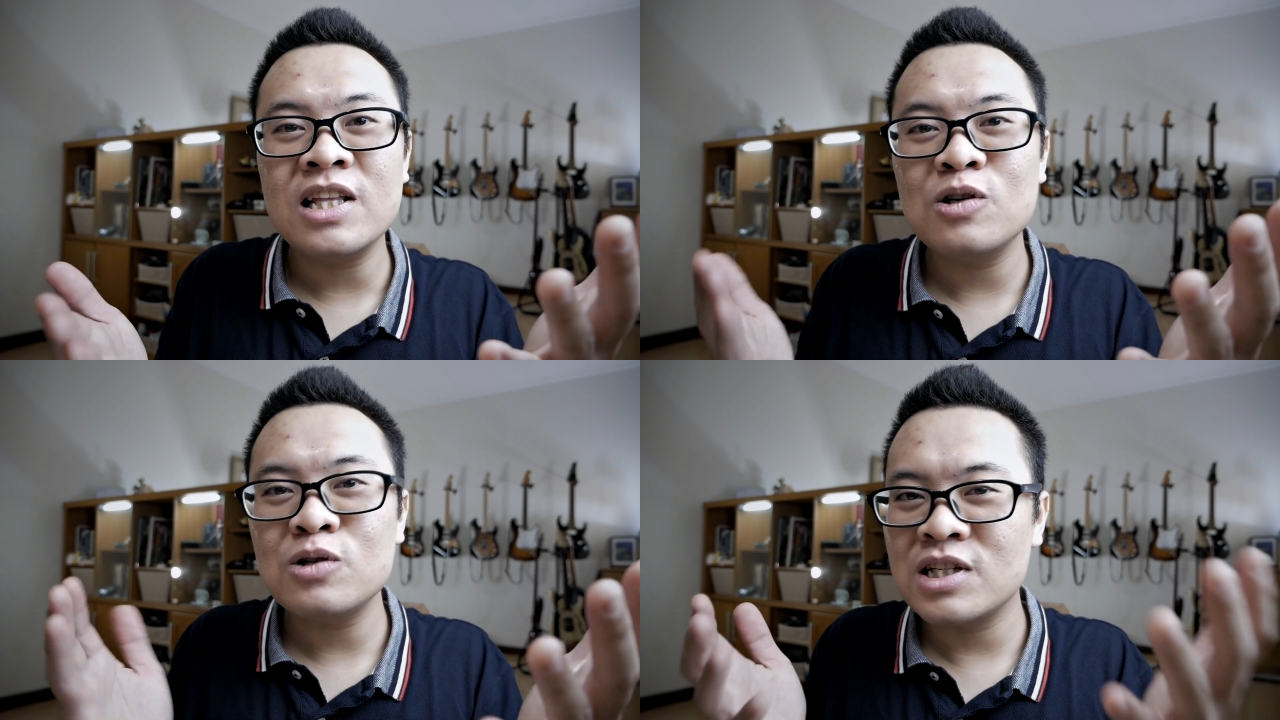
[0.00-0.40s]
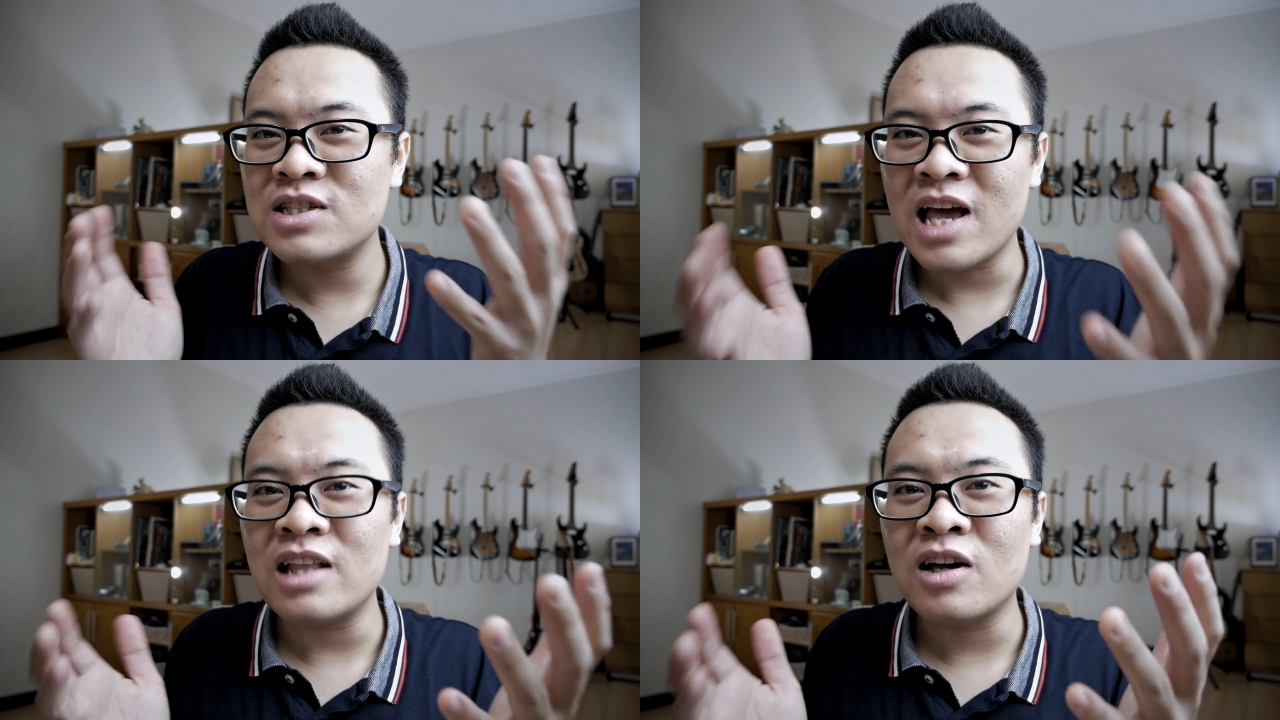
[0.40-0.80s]
into
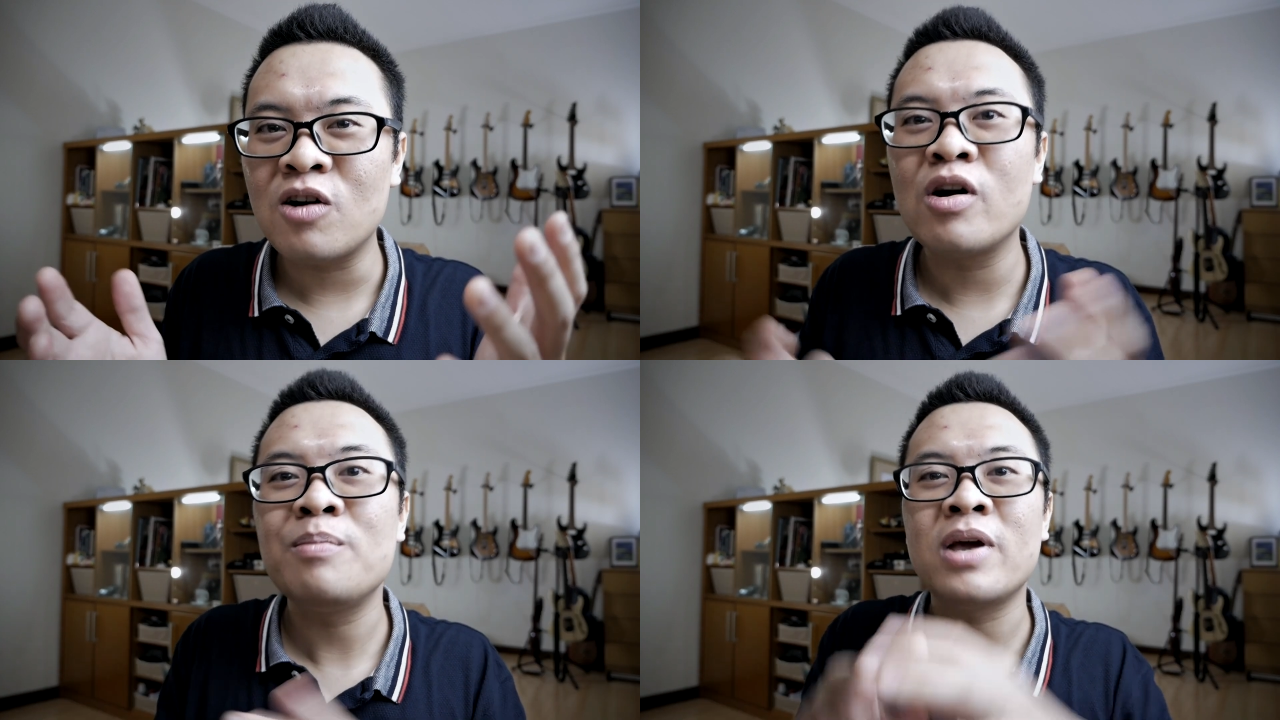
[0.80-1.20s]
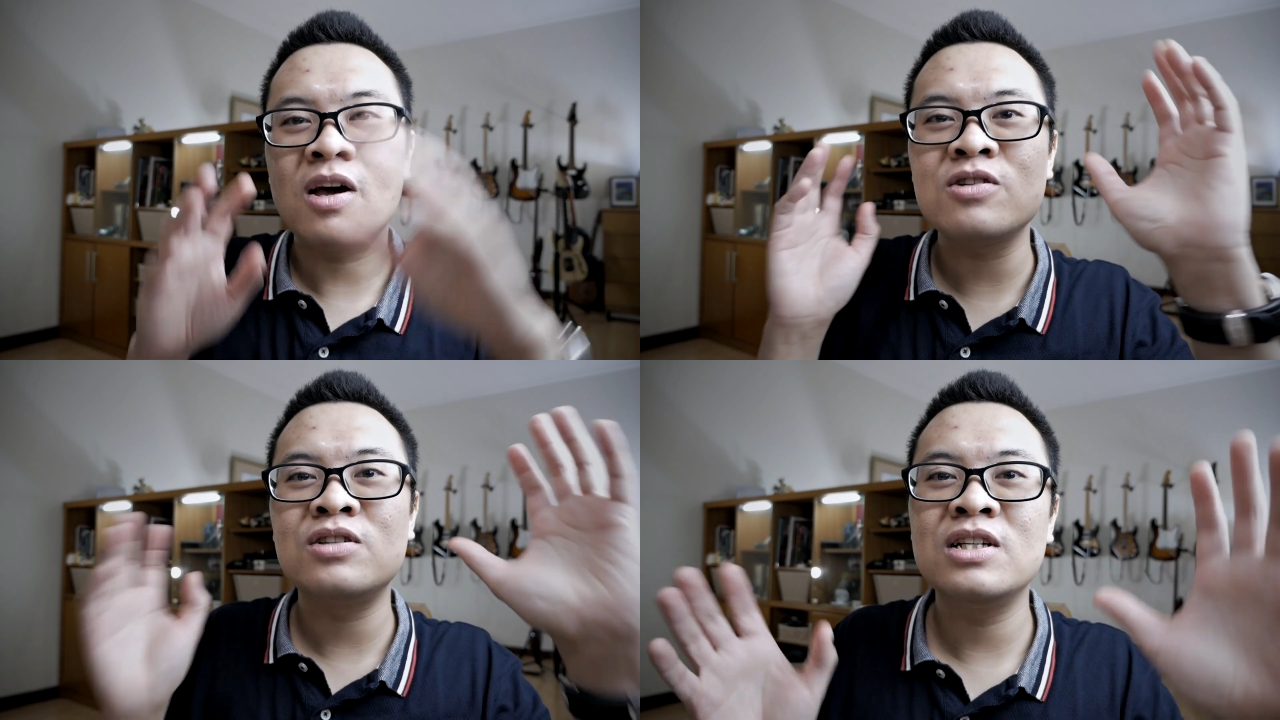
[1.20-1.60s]
this category
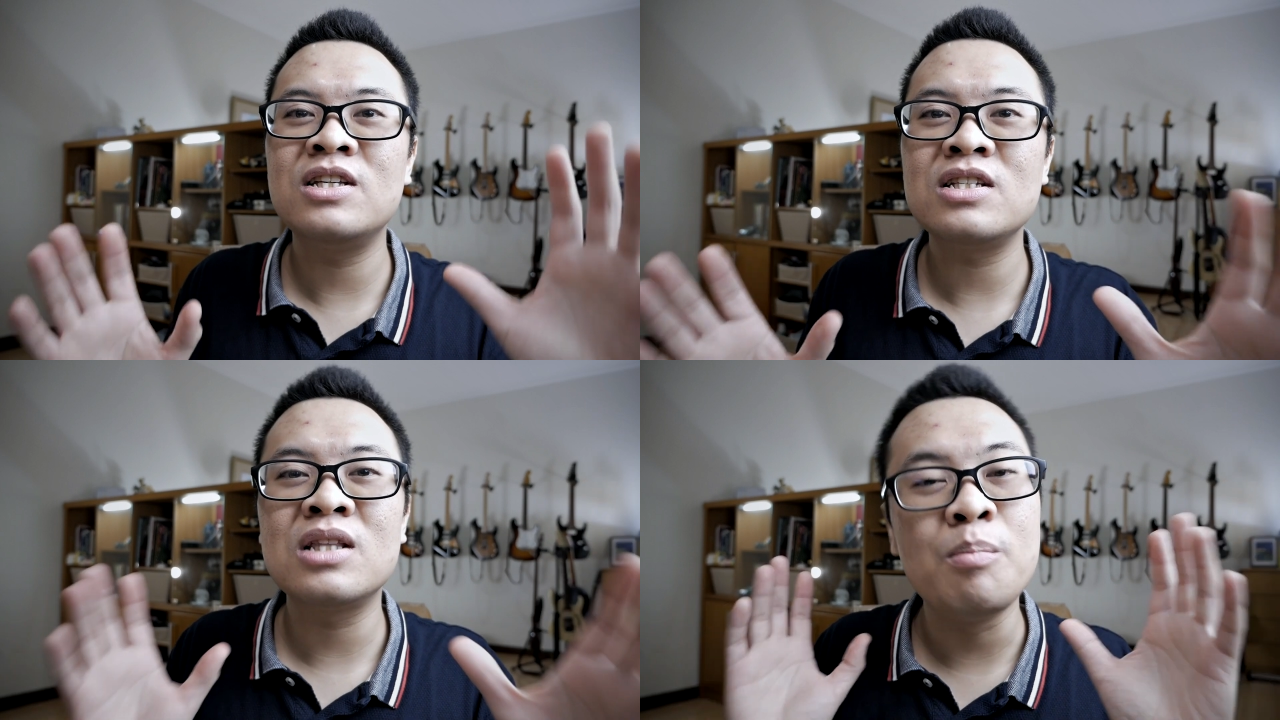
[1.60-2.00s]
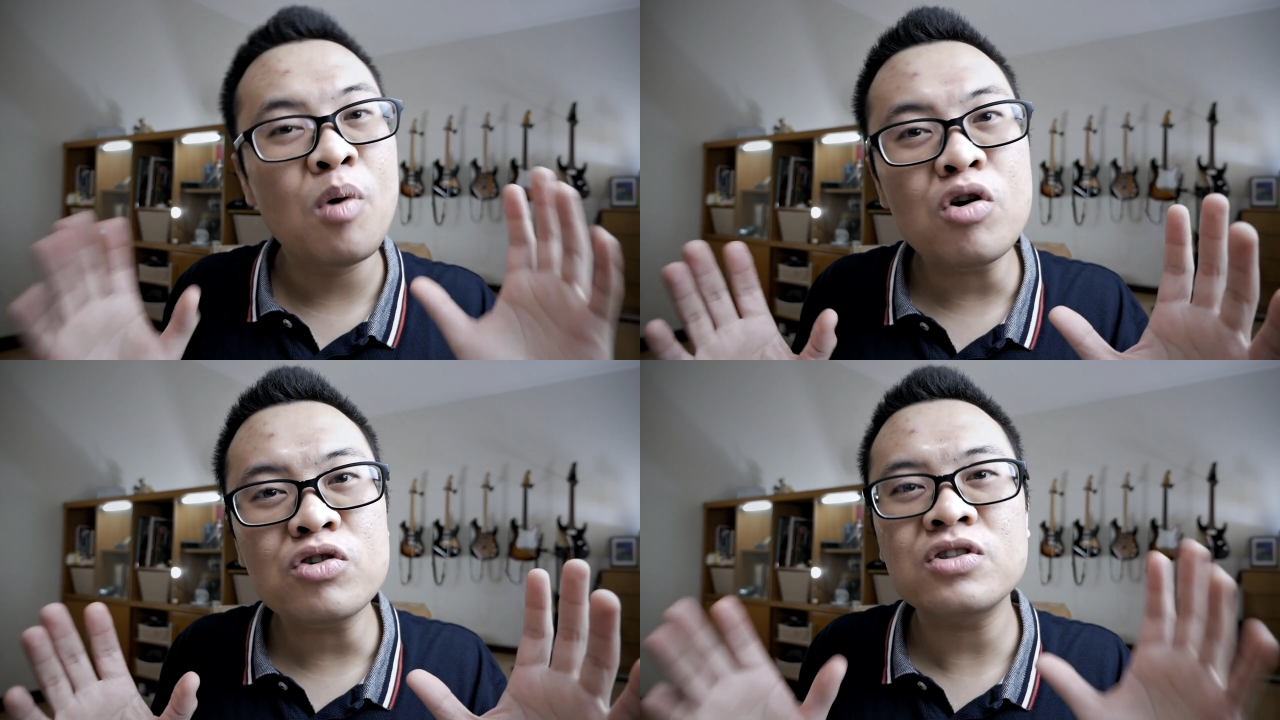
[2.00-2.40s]
because this is the
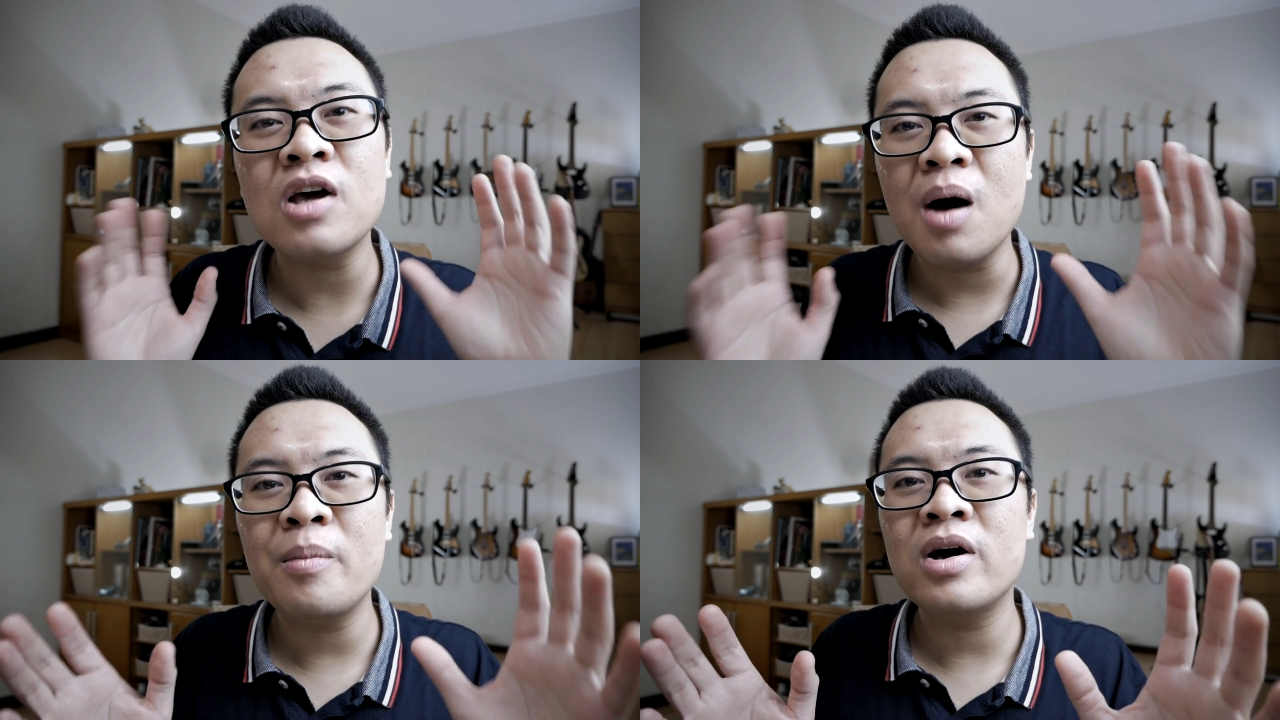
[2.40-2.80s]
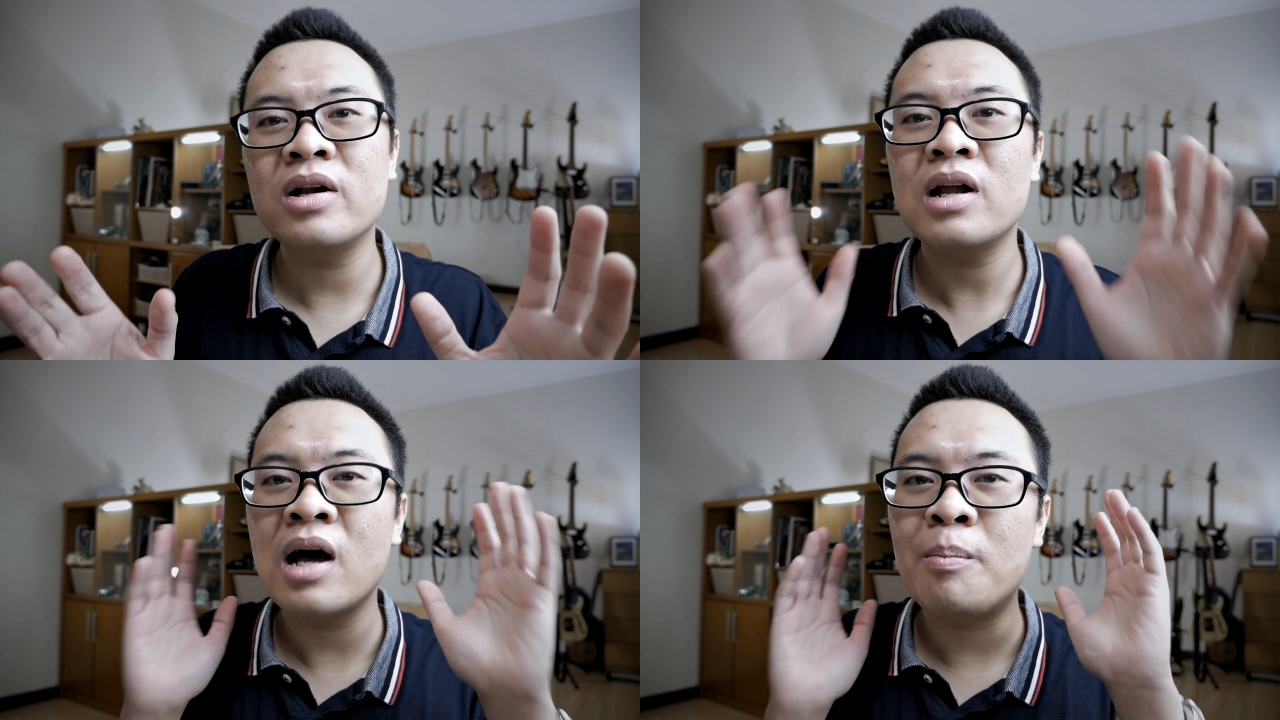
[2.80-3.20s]
most
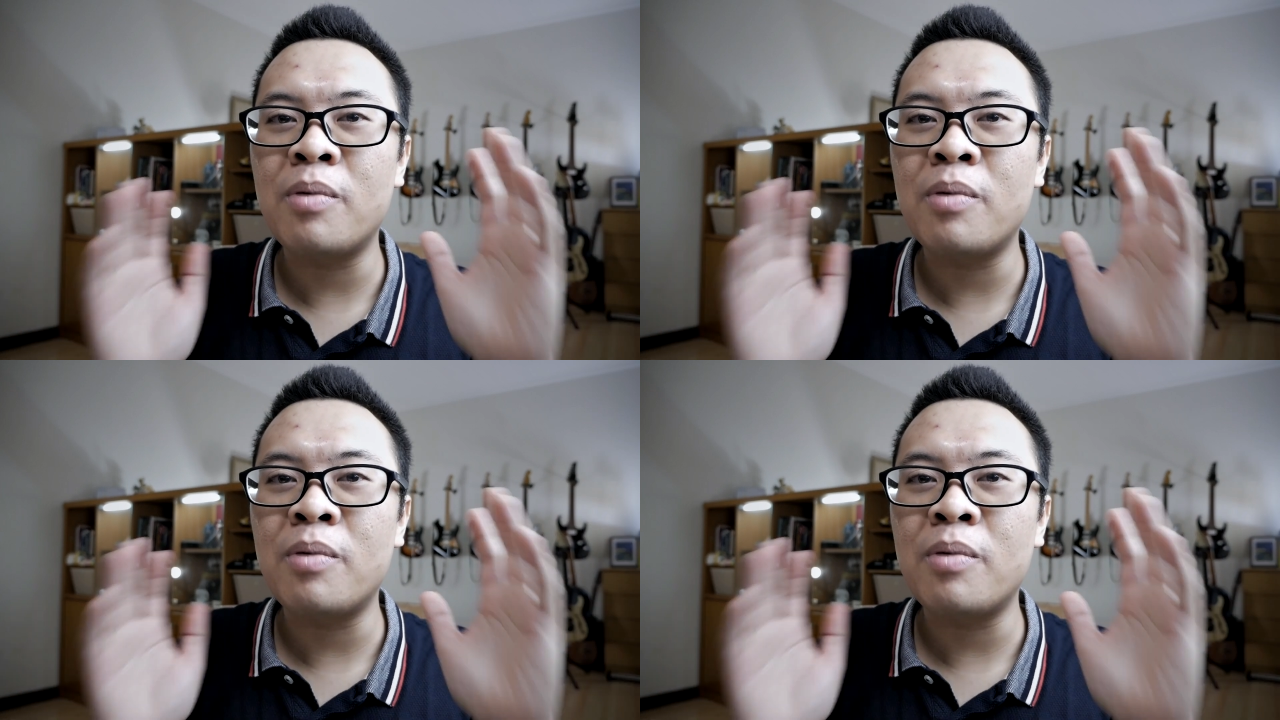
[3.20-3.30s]
common uh,